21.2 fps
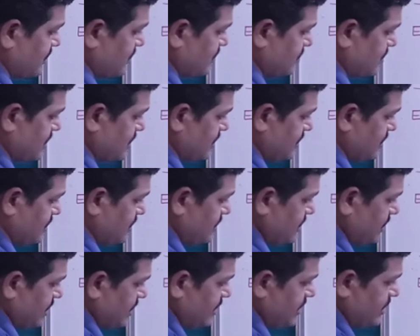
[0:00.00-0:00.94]
to the
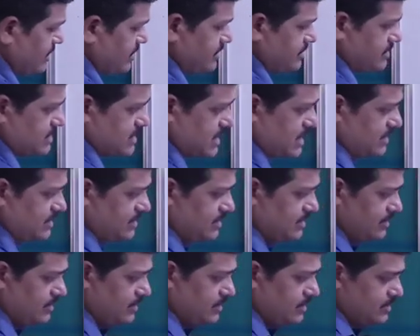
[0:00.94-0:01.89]
energy.
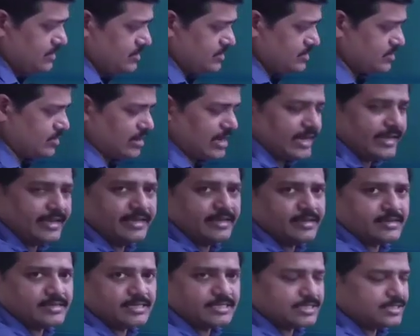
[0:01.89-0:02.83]
So
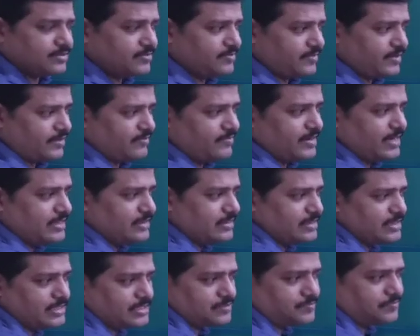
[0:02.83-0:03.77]
highest
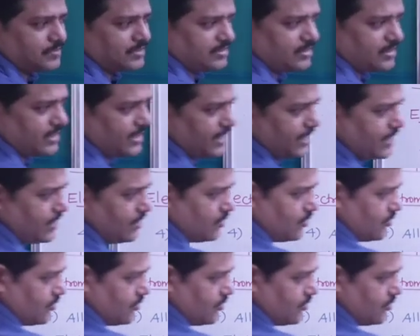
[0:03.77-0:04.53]
wavelength is for radio